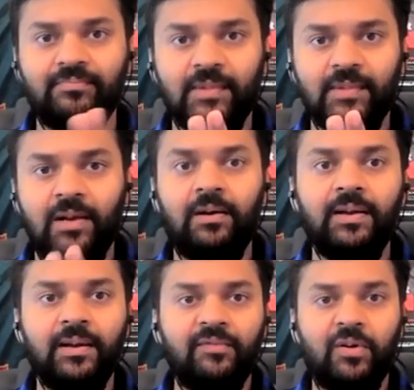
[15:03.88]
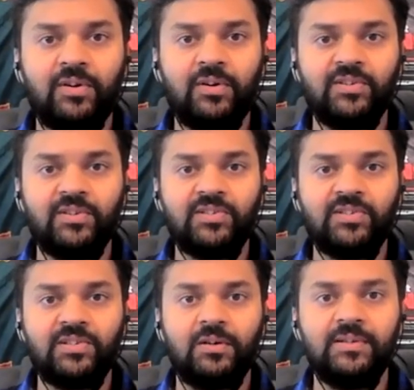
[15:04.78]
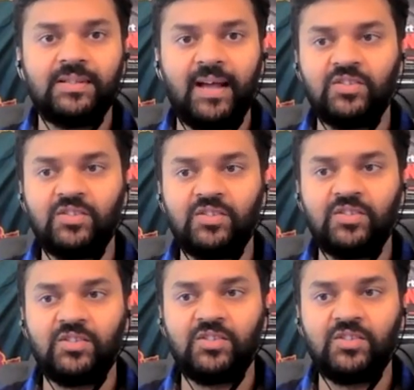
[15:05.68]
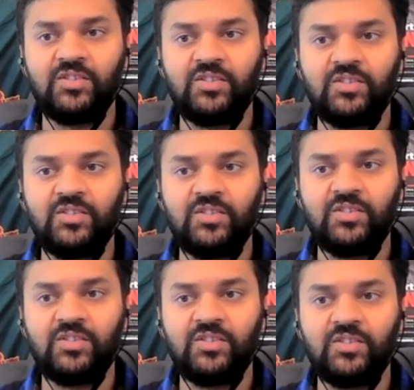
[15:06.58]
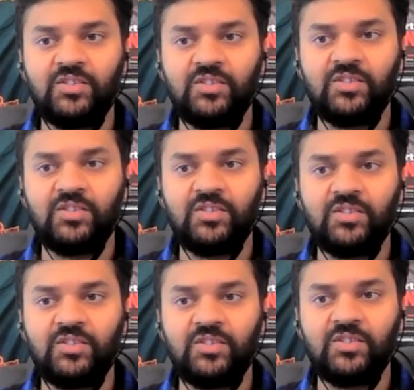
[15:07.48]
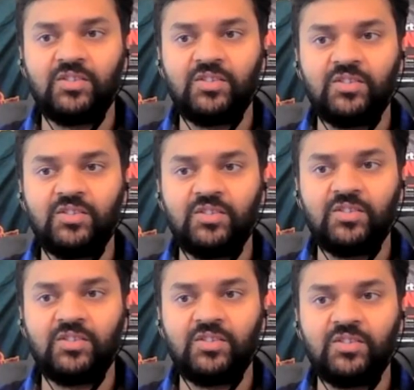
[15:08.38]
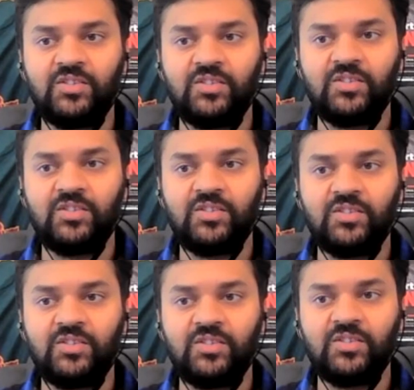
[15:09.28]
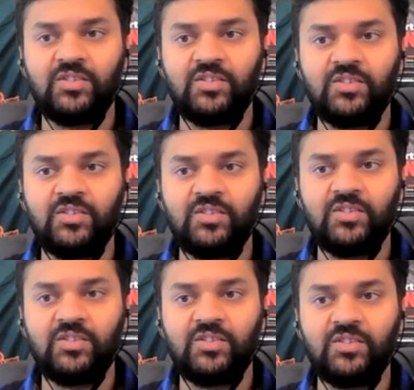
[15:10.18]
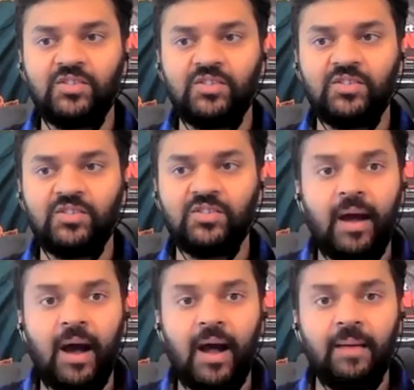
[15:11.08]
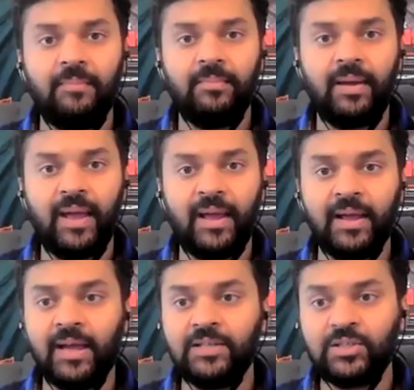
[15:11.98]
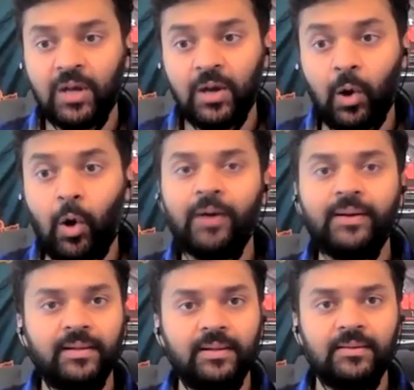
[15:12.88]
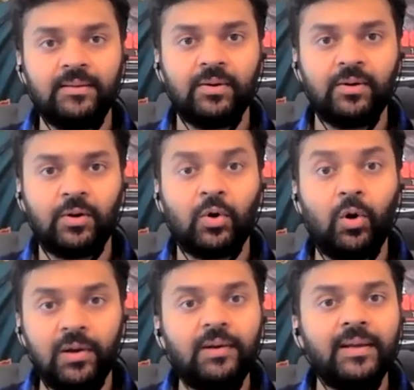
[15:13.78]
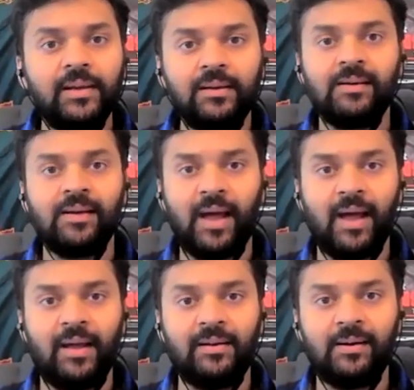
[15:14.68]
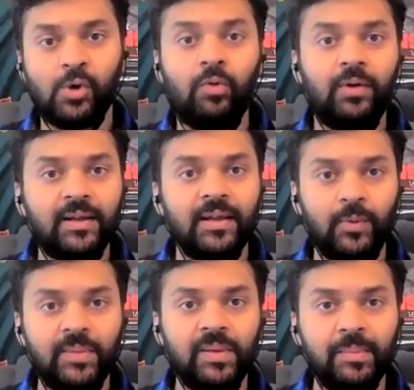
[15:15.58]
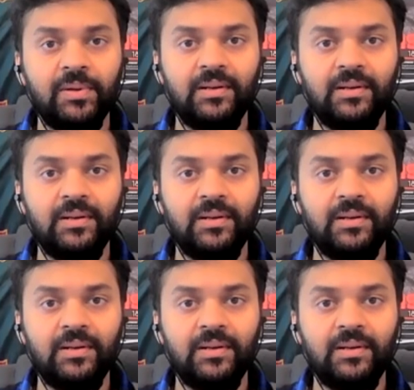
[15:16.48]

learning for service has been going from a place of learning as opposed to working. And I'm engaged a lot in co-learning and co-working with people,